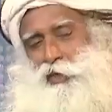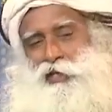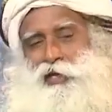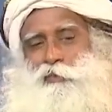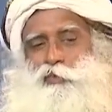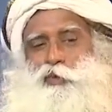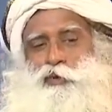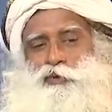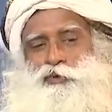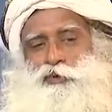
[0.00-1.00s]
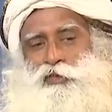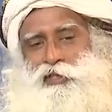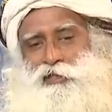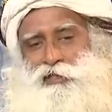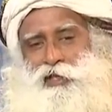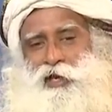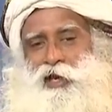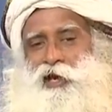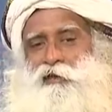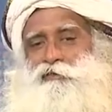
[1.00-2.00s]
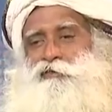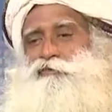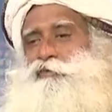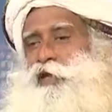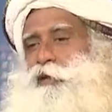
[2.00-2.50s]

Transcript: wake up, what you should eat, how your food